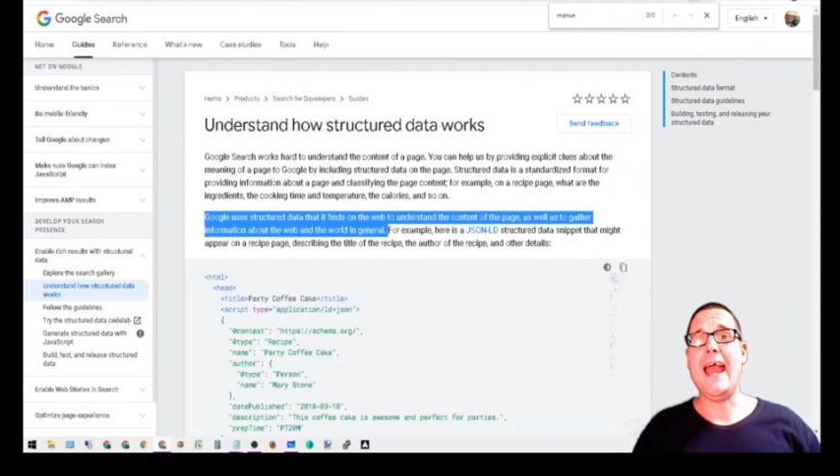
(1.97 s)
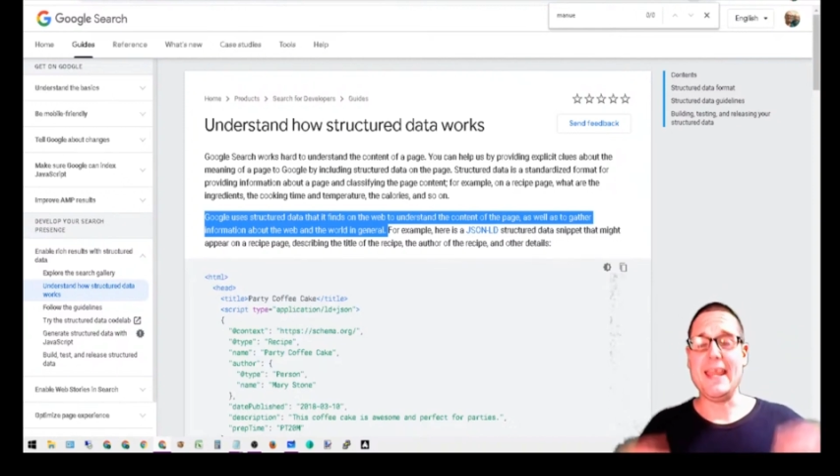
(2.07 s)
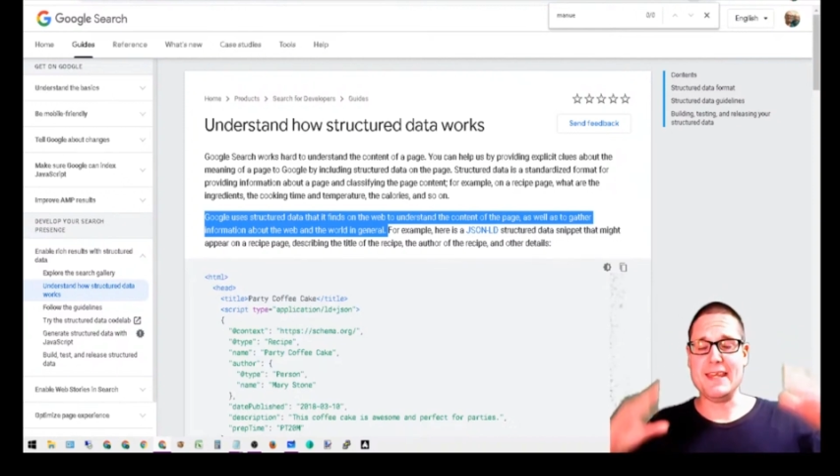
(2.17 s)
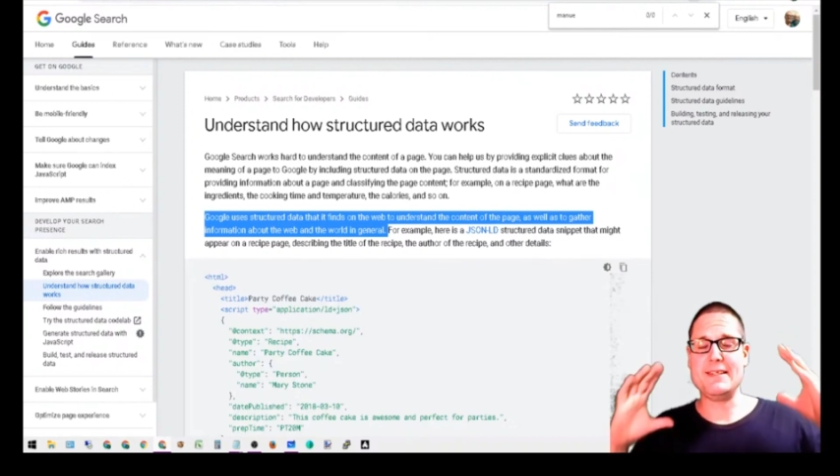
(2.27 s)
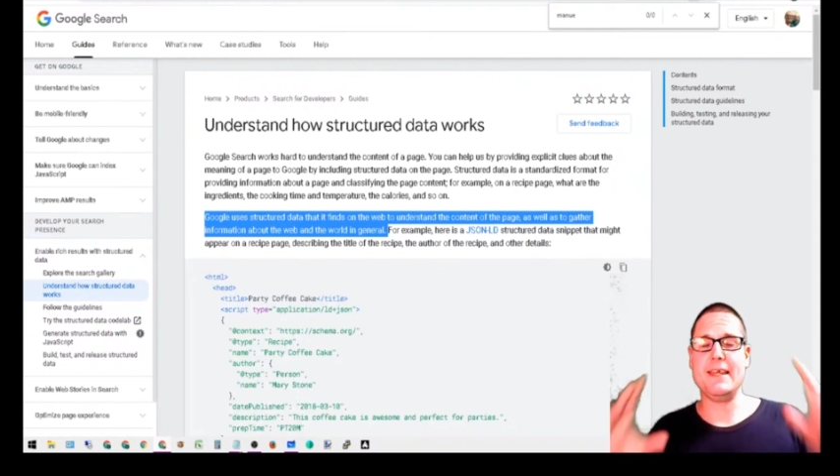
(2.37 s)

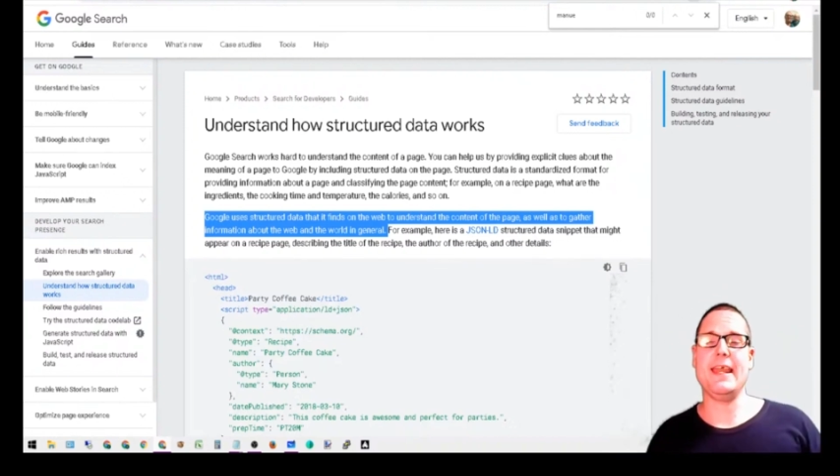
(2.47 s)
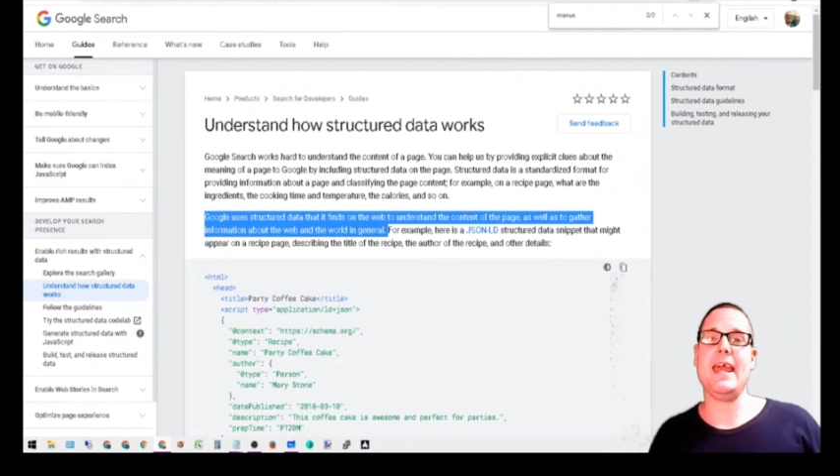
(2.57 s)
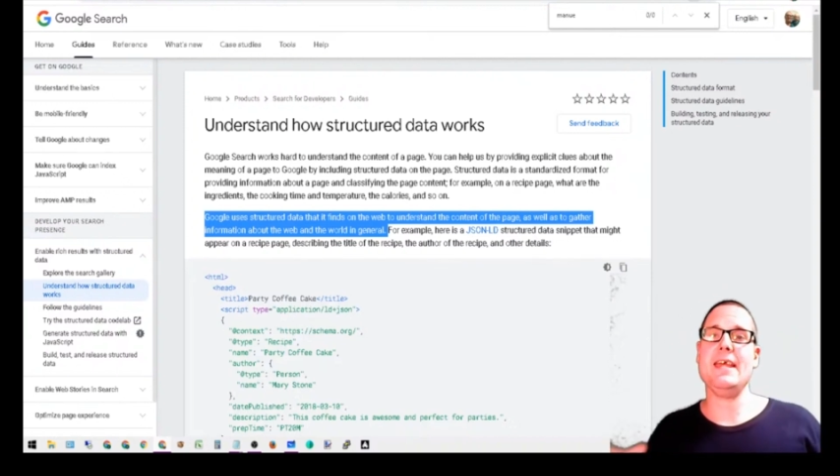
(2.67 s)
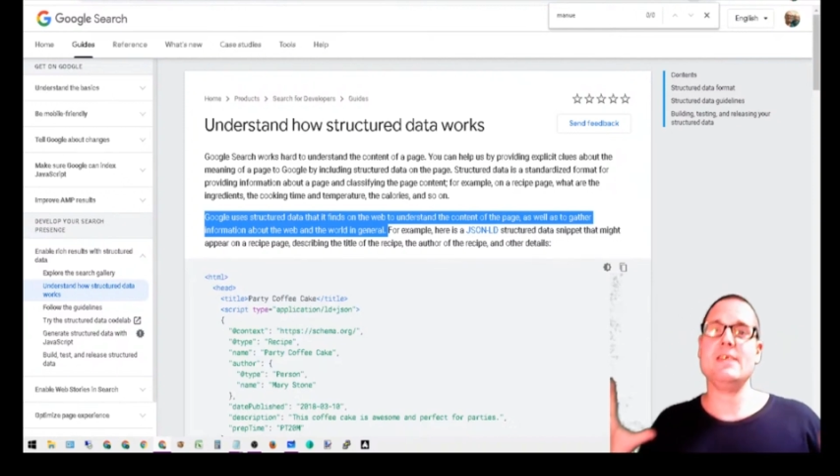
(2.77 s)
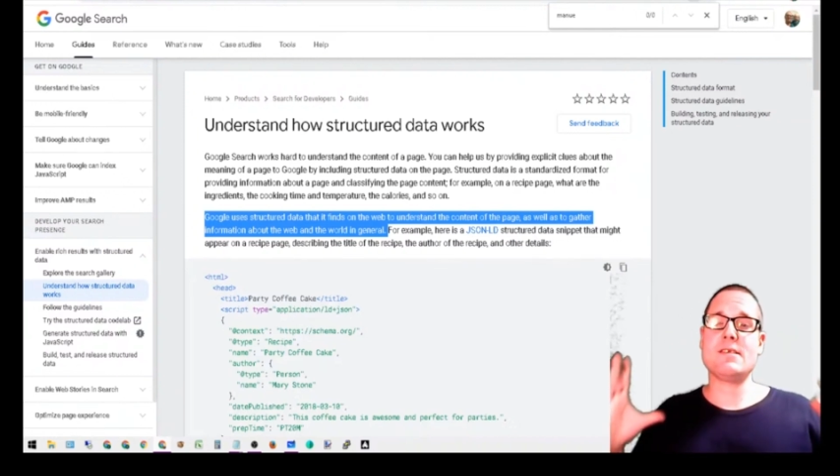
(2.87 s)
and in
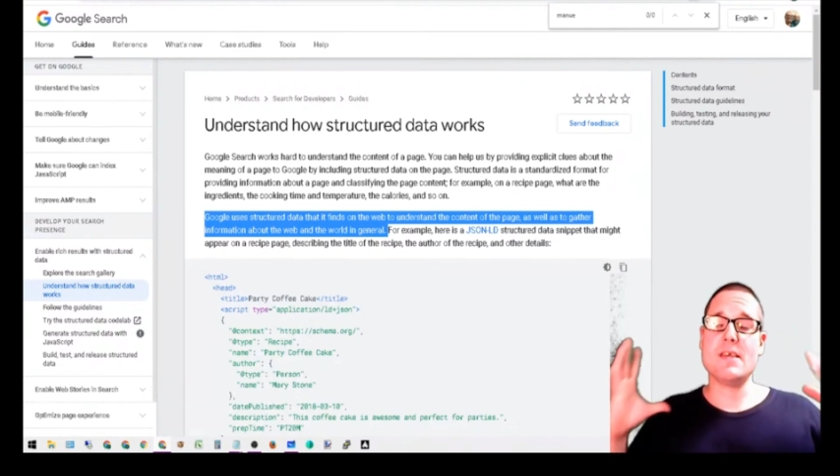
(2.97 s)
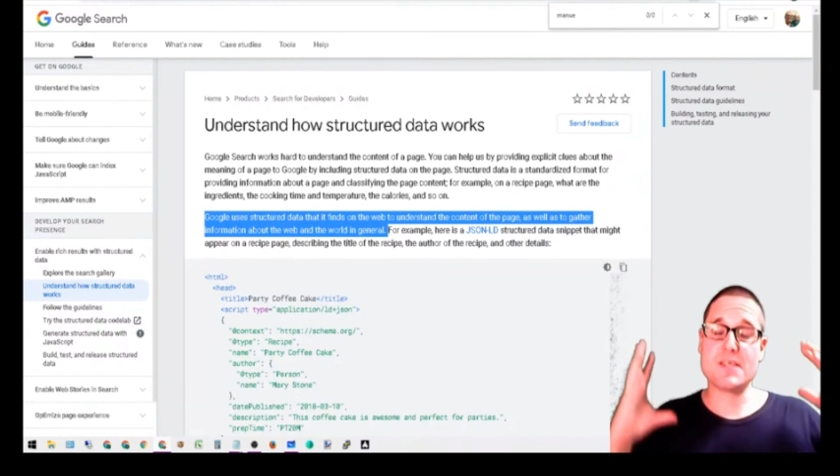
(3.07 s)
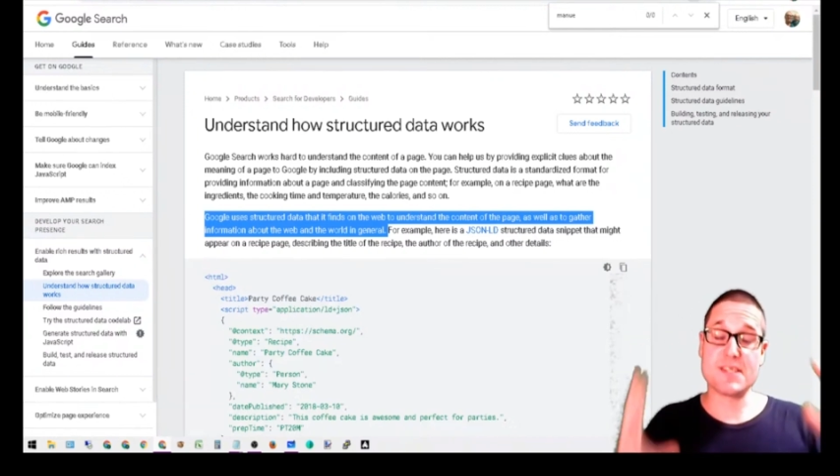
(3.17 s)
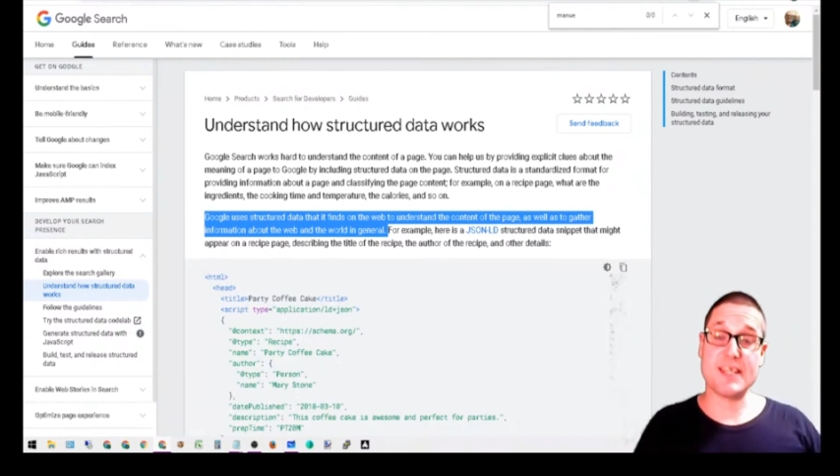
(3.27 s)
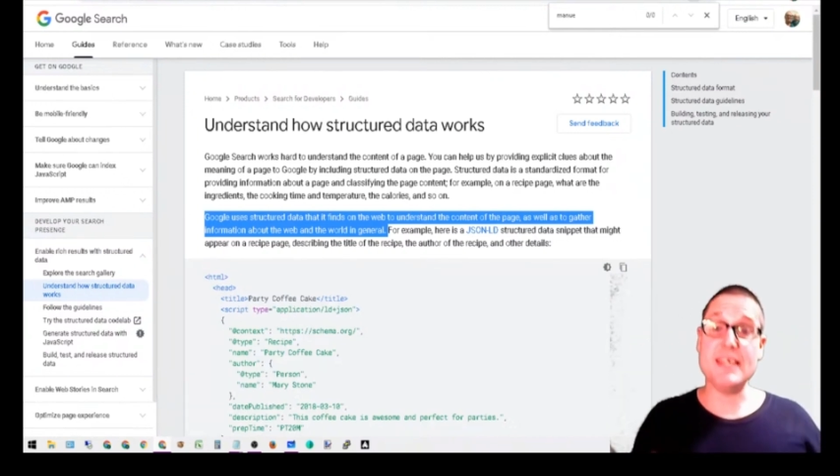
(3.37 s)
today's
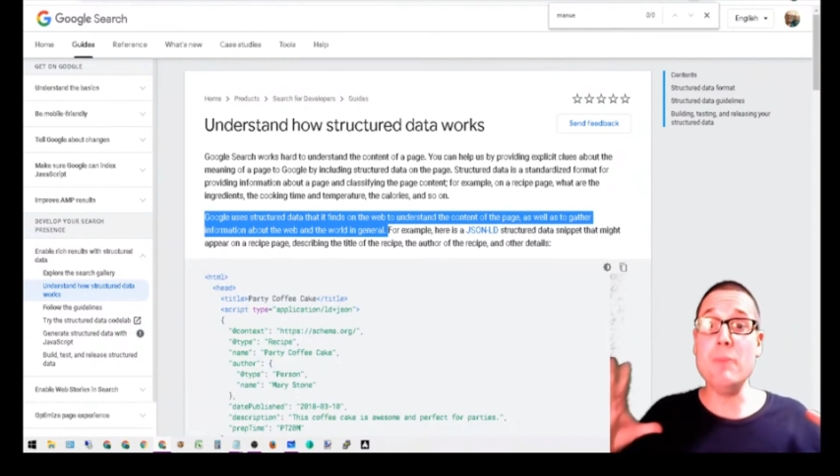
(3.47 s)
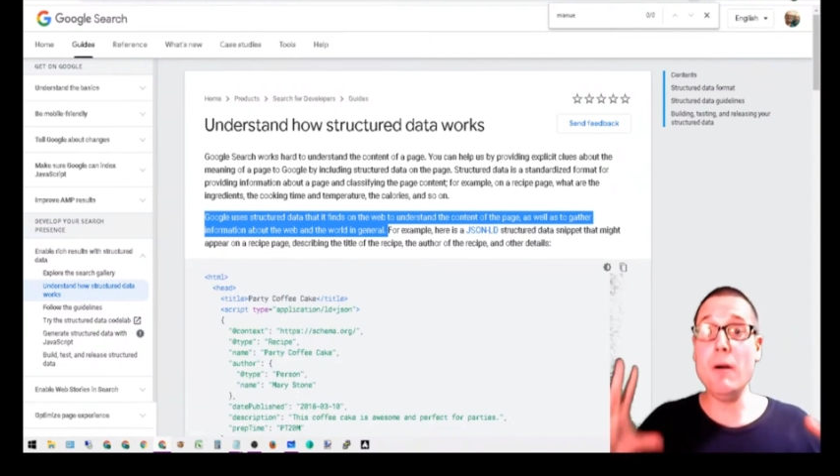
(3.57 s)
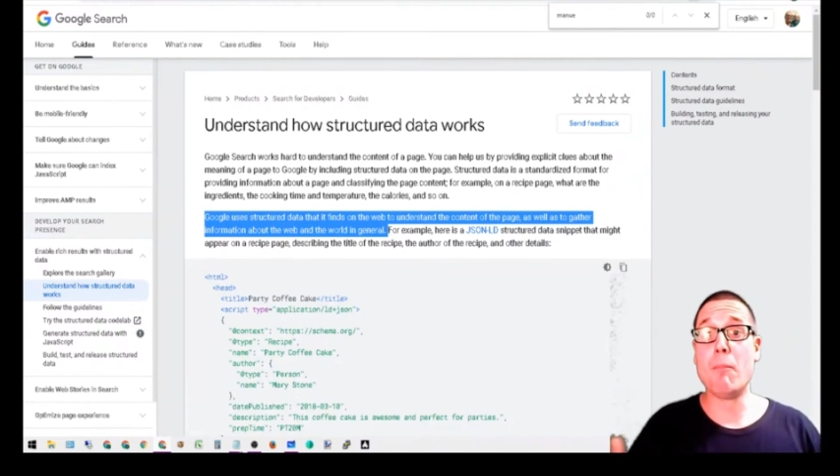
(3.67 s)
schema